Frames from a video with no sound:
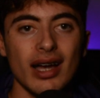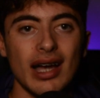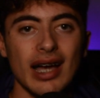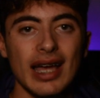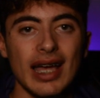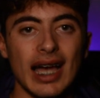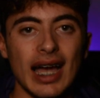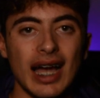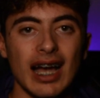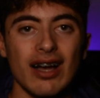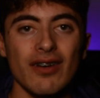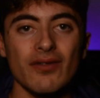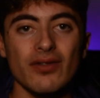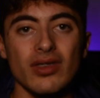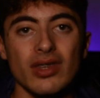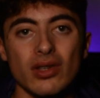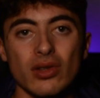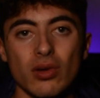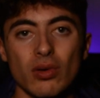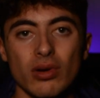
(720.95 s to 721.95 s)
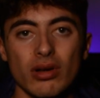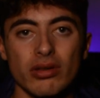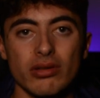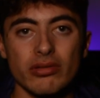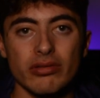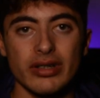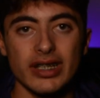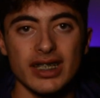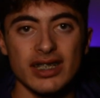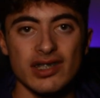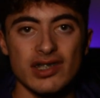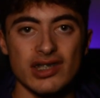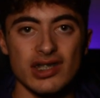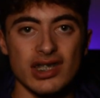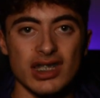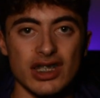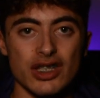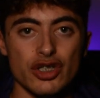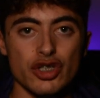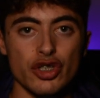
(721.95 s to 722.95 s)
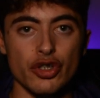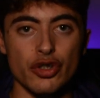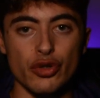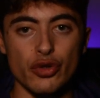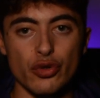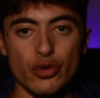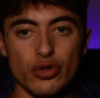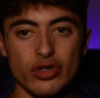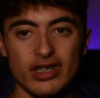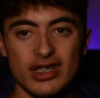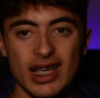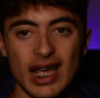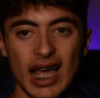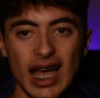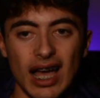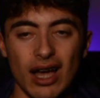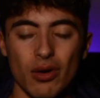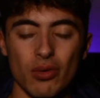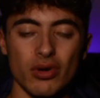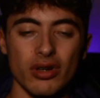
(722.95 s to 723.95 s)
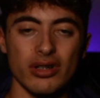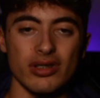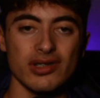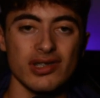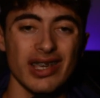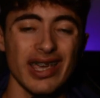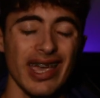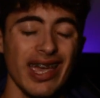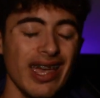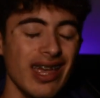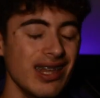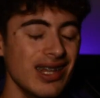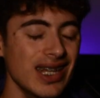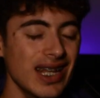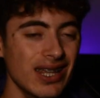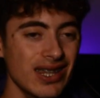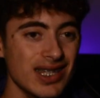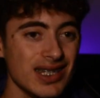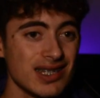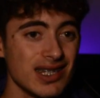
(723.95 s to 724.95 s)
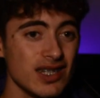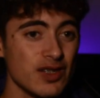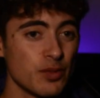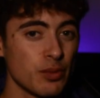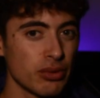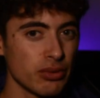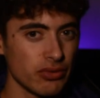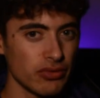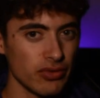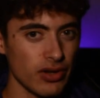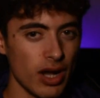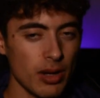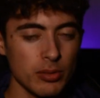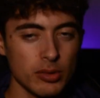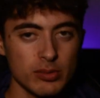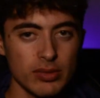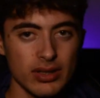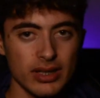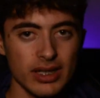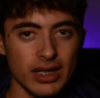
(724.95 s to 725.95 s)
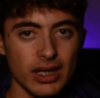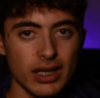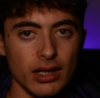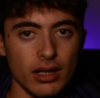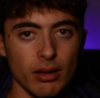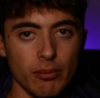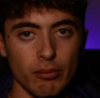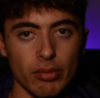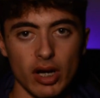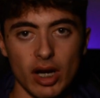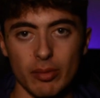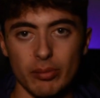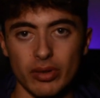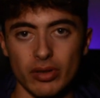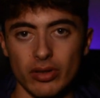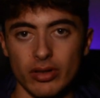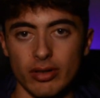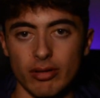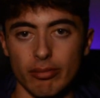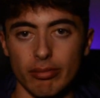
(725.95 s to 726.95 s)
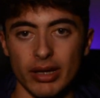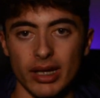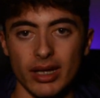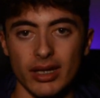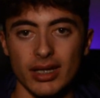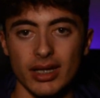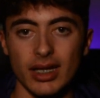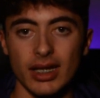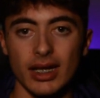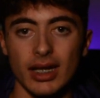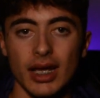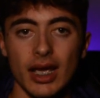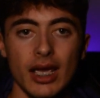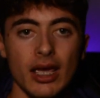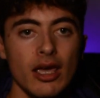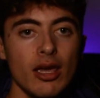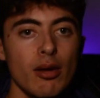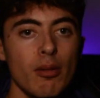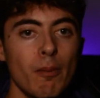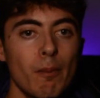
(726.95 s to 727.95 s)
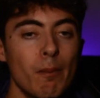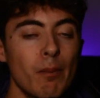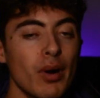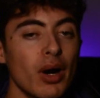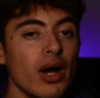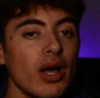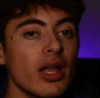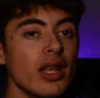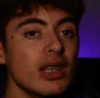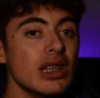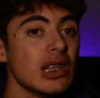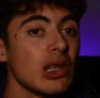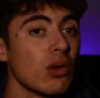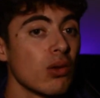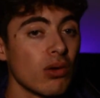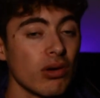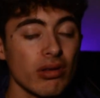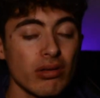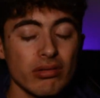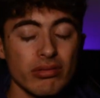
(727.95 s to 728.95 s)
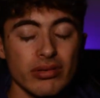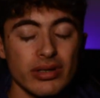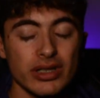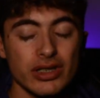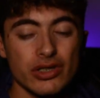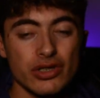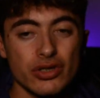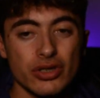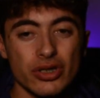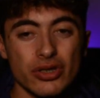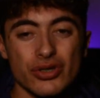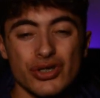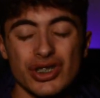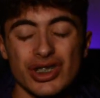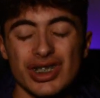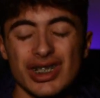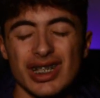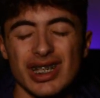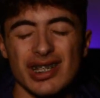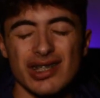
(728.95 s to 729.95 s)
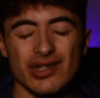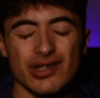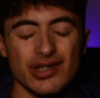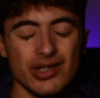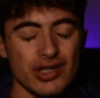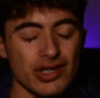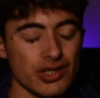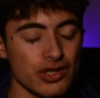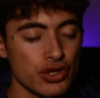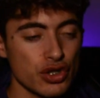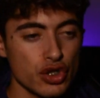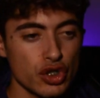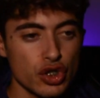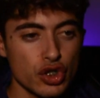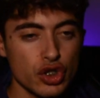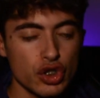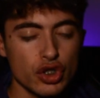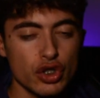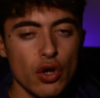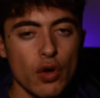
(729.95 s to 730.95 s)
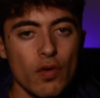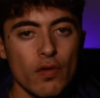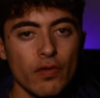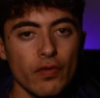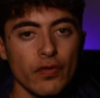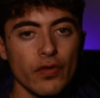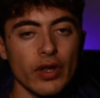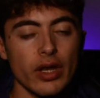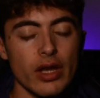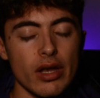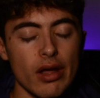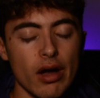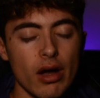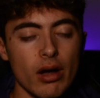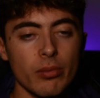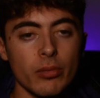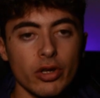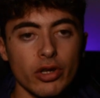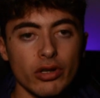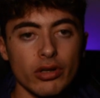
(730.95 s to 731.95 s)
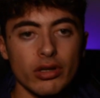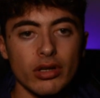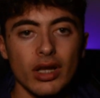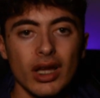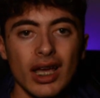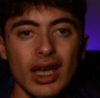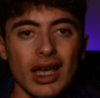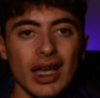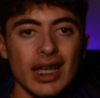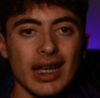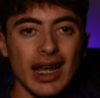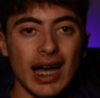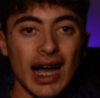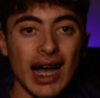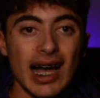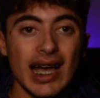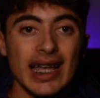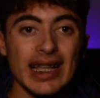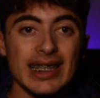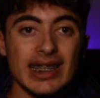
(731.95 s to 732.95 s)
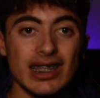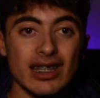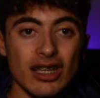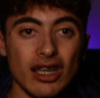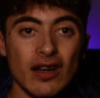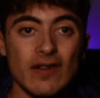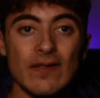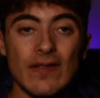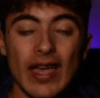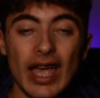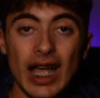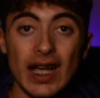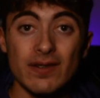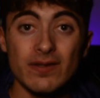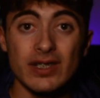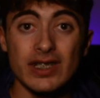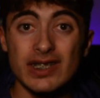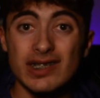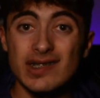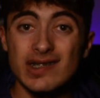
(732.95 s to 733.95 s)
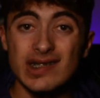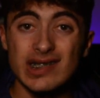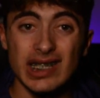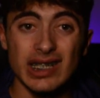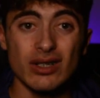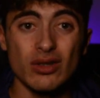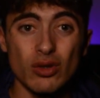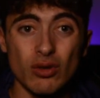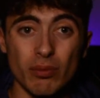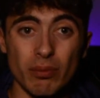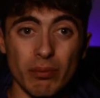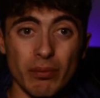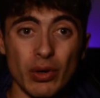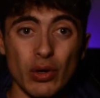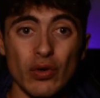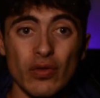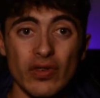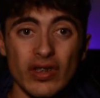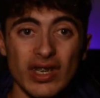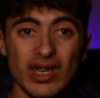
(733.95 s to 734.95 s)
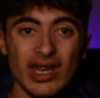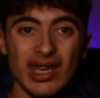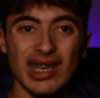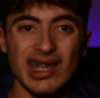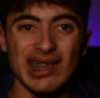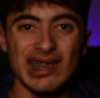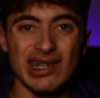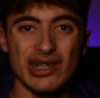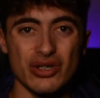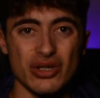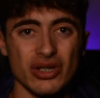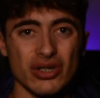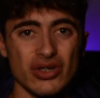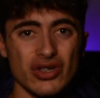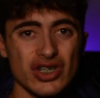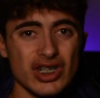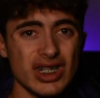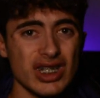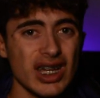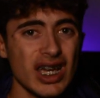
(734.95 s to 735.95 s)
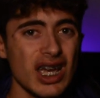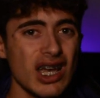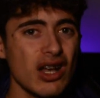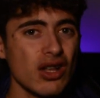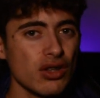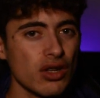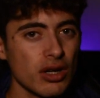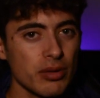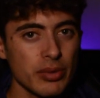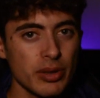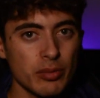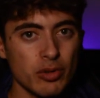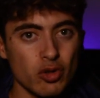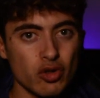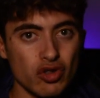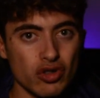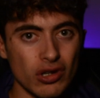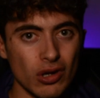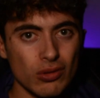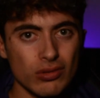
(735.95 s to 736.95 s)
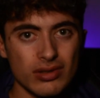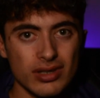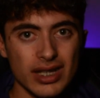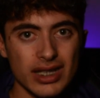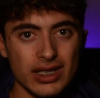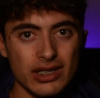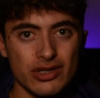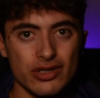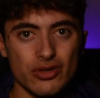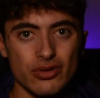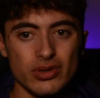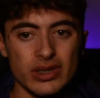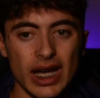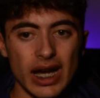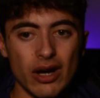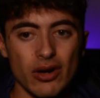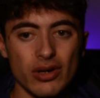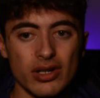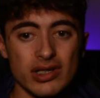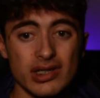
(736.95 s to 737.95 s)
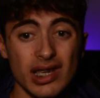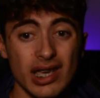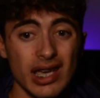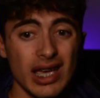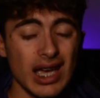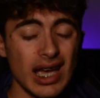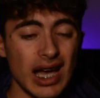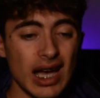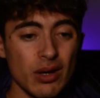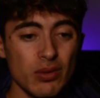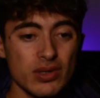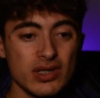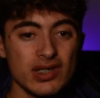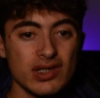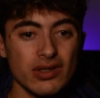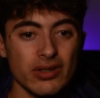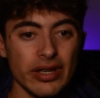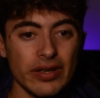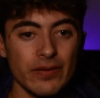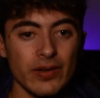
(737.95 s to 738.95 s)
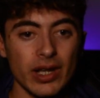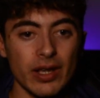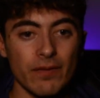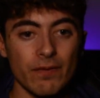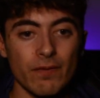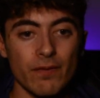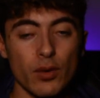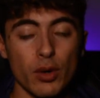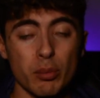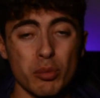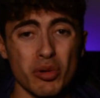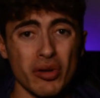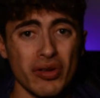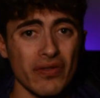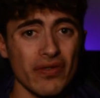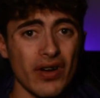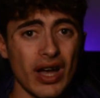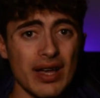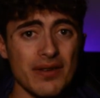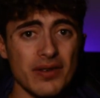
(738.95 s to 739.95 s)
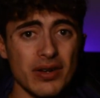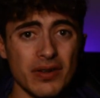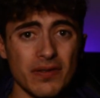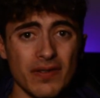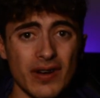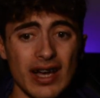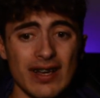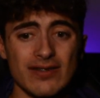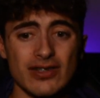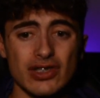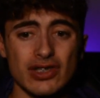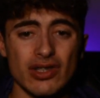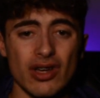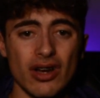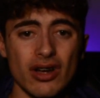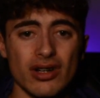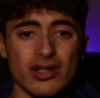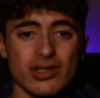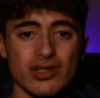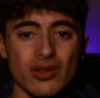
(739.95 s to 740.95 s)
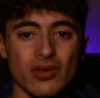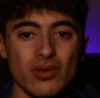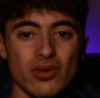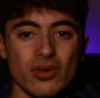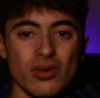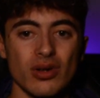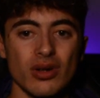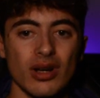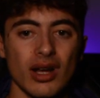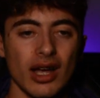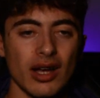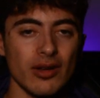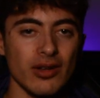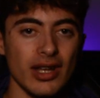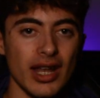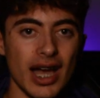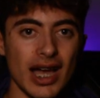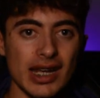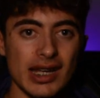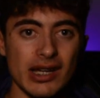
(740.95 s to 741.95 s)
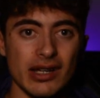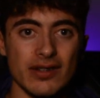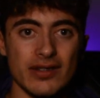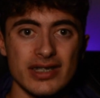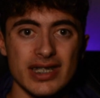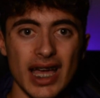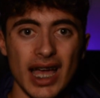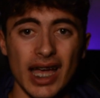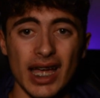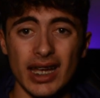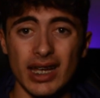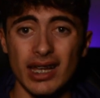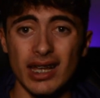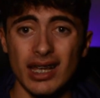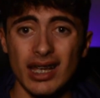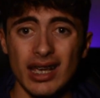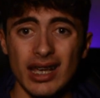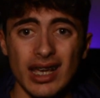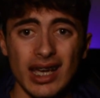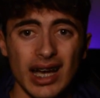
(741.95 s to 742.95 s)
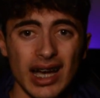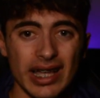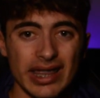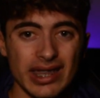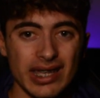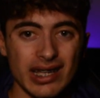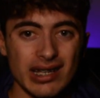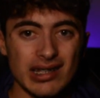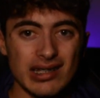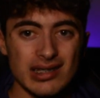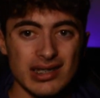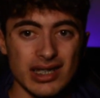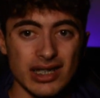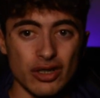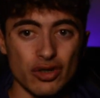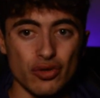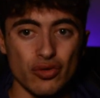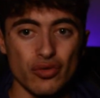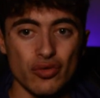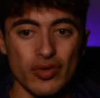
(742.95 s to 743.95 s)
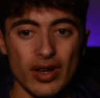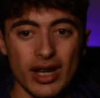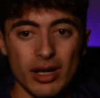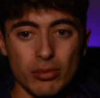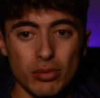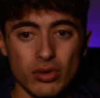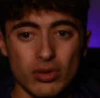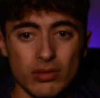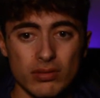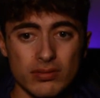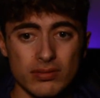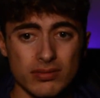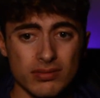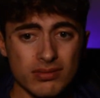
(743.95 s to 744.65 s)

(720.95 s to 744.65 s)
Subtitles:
I have The Lord of the Rings, The Two Towers. Now this is probably an unpopular opinion, but Lord of the Rings trilogy is just so phenomenal, and I love every single movie in the trilogy. A lot of people don't like Two Towers. I would still give it a 4.5 out of 5 stars or a 9 out of 10. I think it is incredible.